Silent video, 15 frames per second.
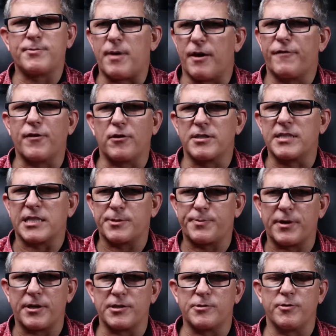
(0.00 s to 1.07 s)
was my first
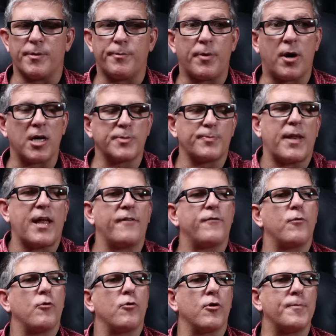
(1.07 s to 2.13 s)
experience with a Boss
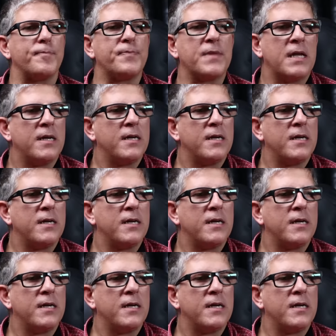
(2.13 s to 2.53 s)
platform.